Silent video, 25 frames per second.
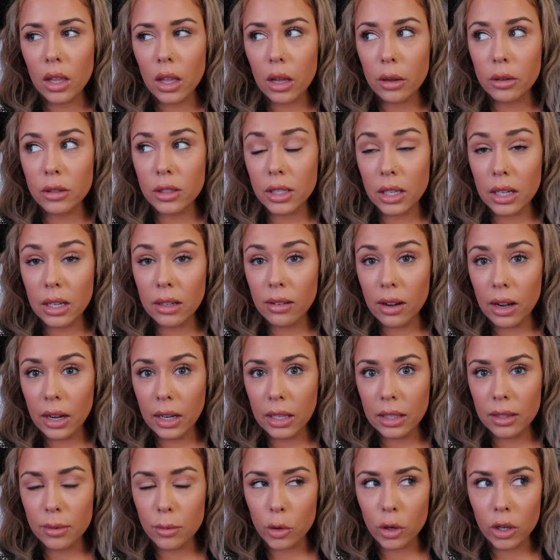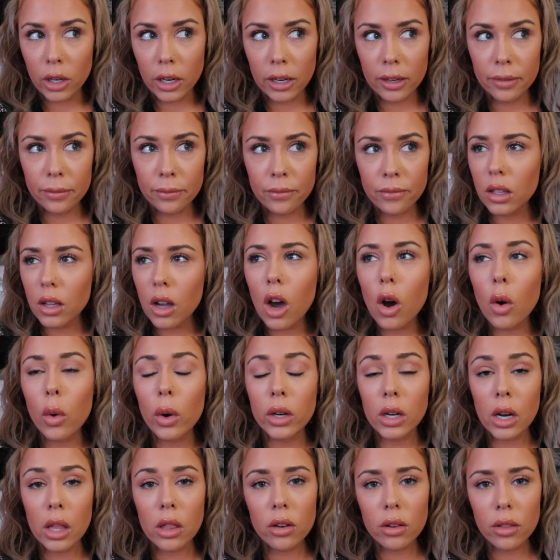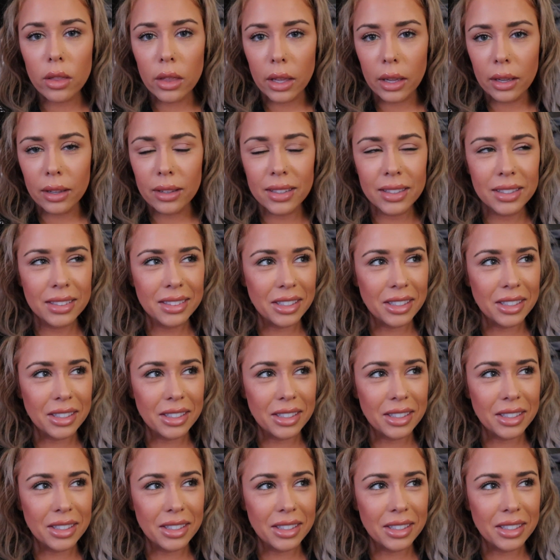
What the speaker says: I was getting ready in the morning. Oh, another thing